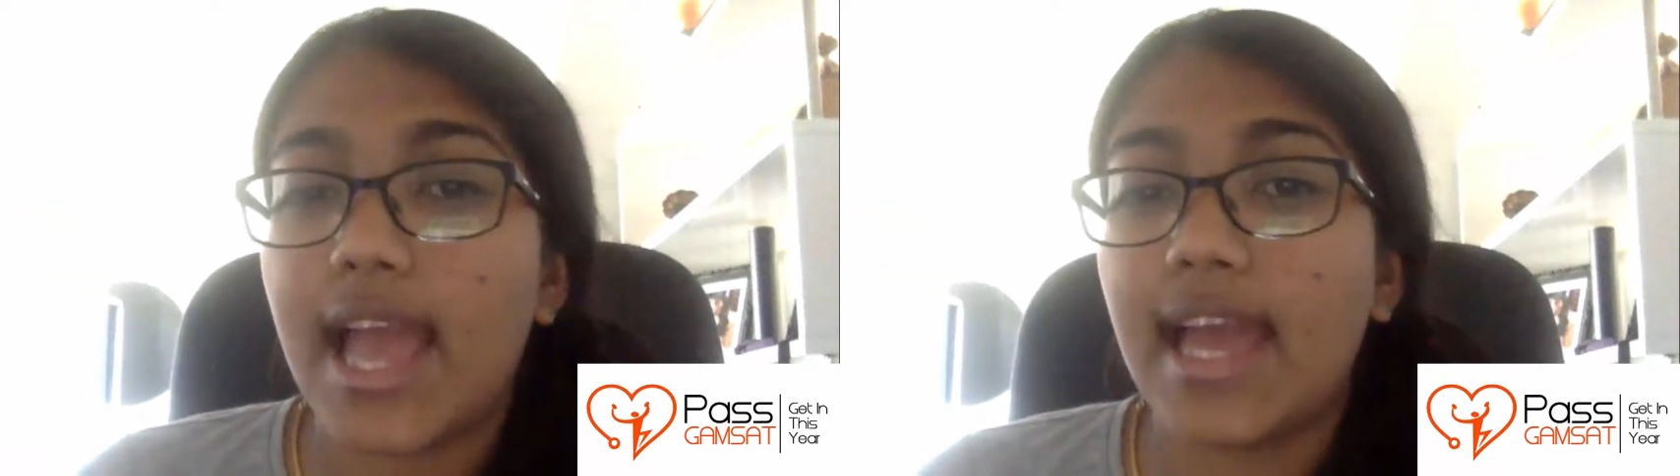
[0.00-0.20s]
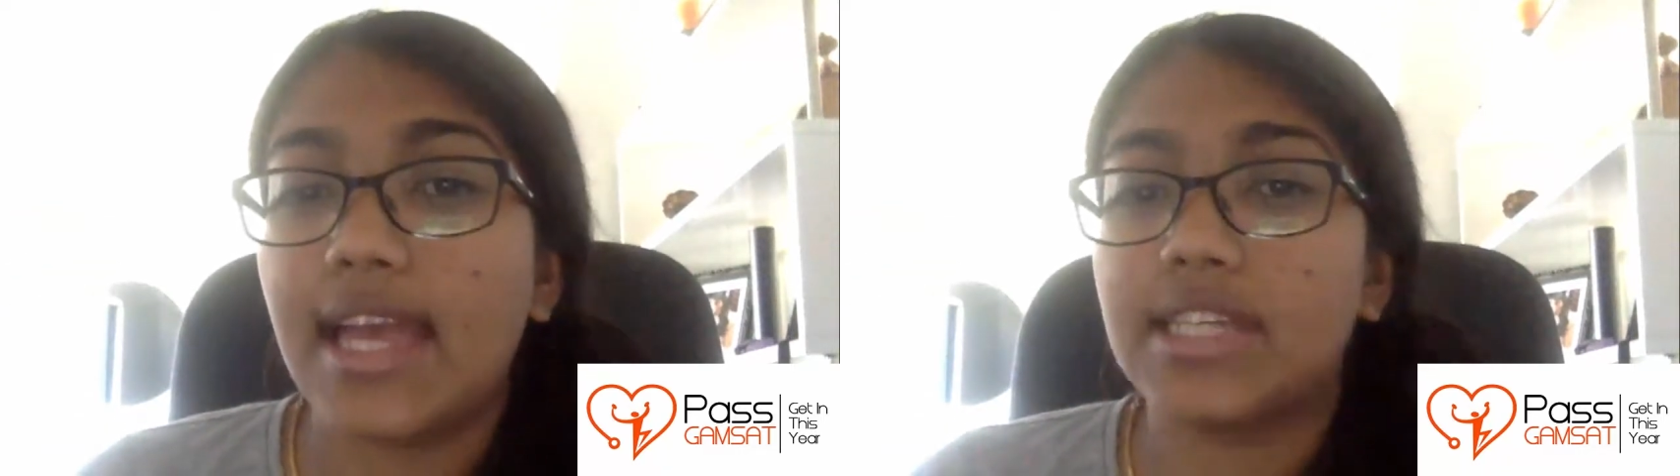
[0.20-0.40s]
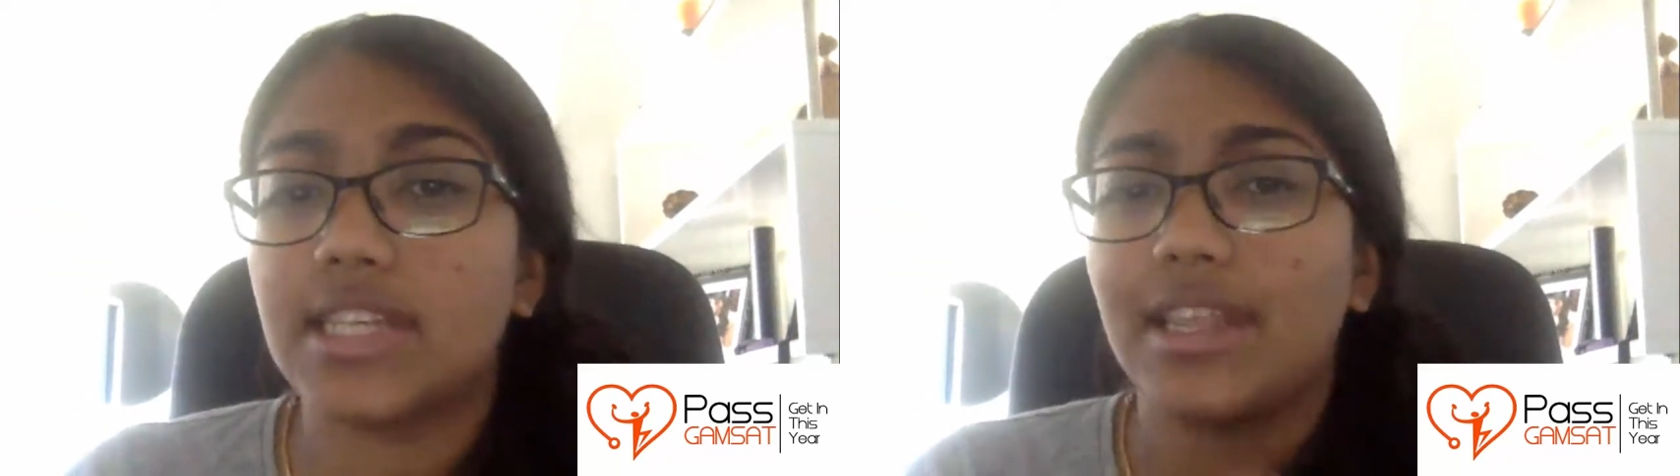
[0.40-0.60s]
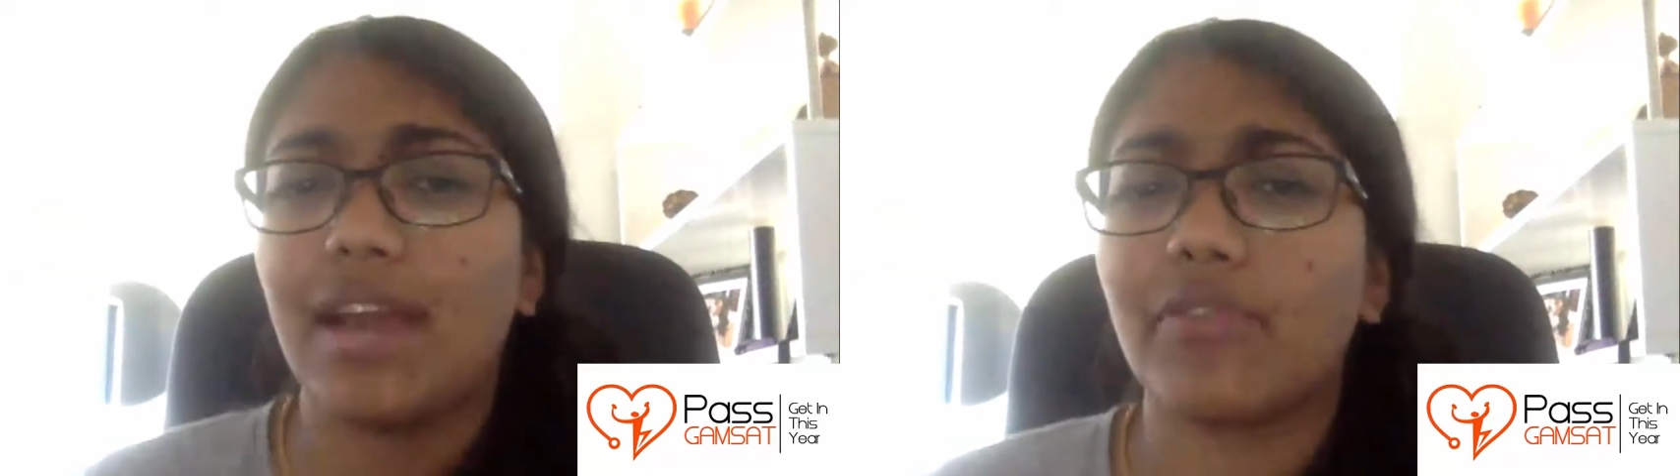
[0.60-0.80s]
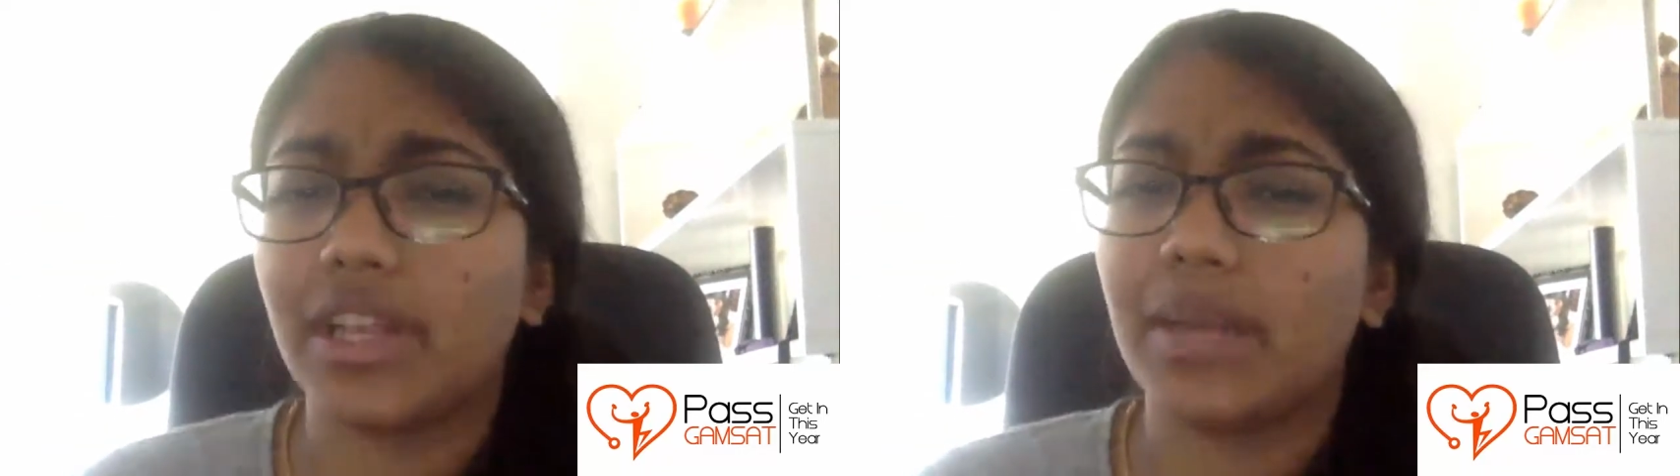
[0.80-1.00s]
and
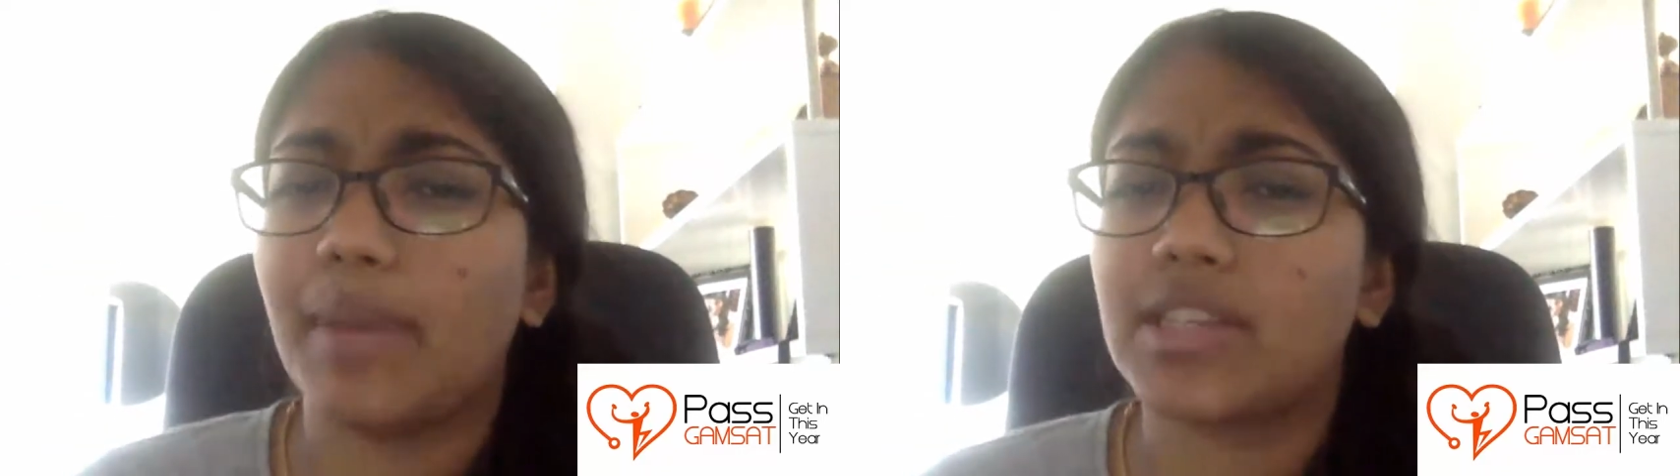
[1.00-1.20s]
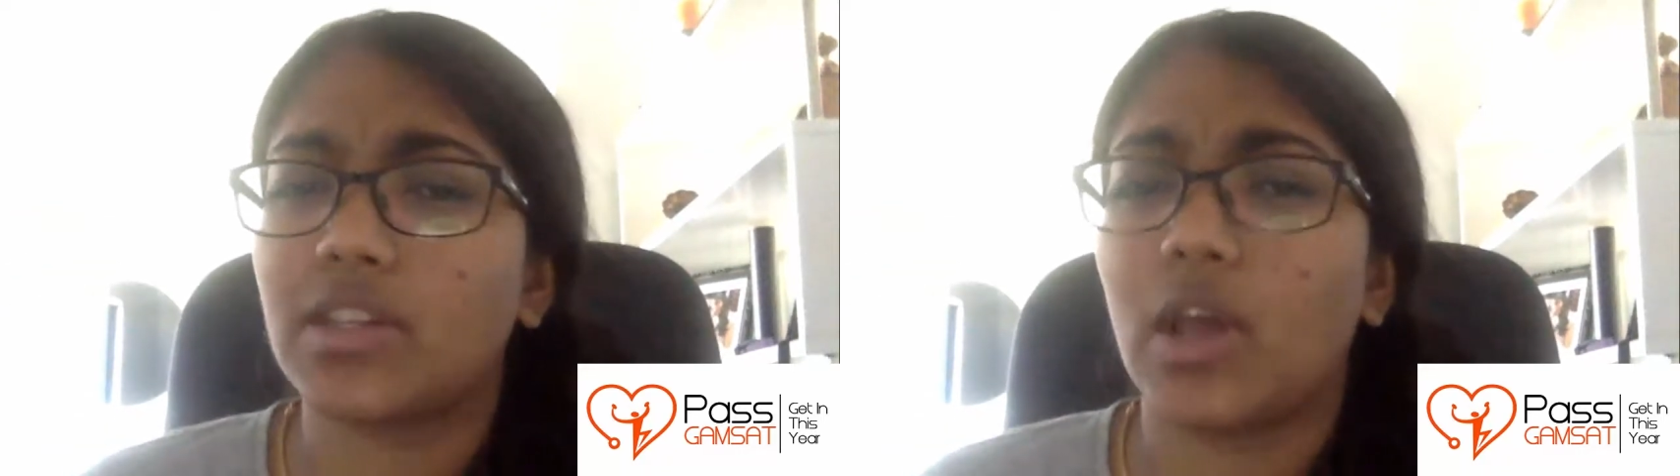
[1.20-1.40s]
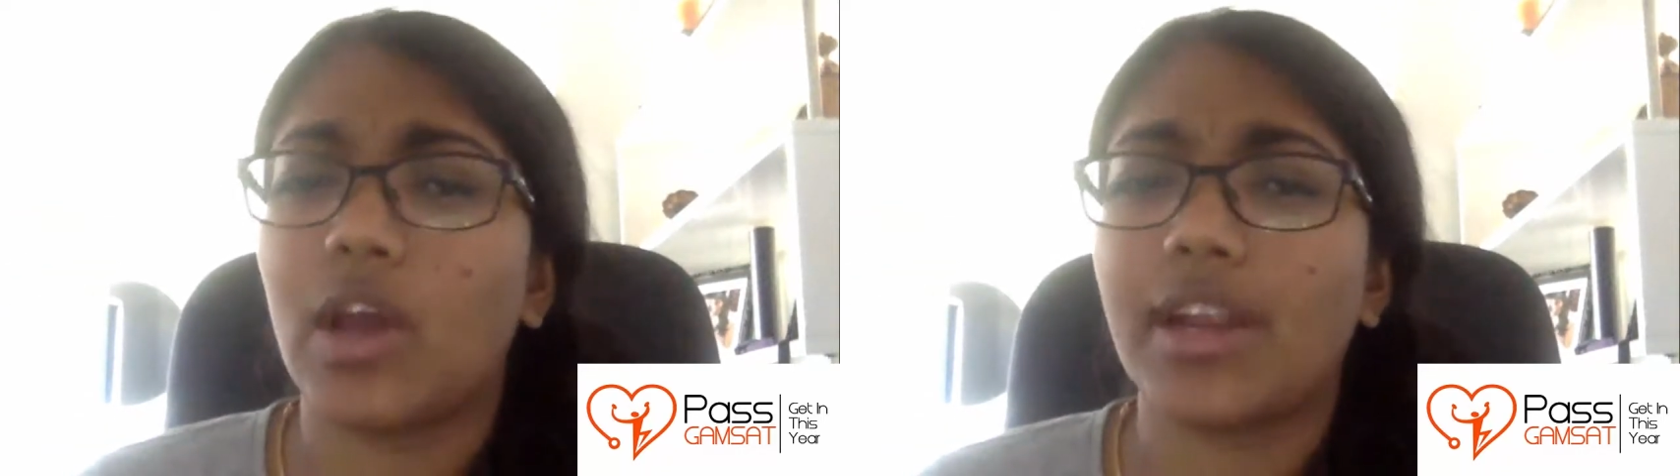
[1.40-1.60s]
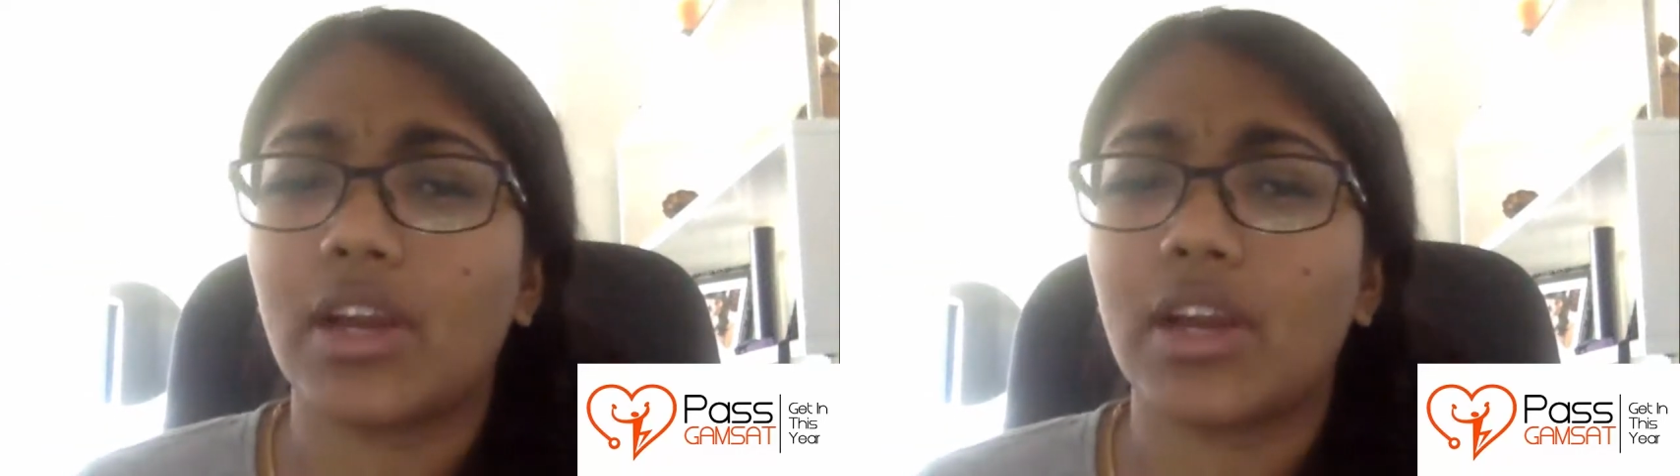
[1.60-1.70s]
that really meant a lot,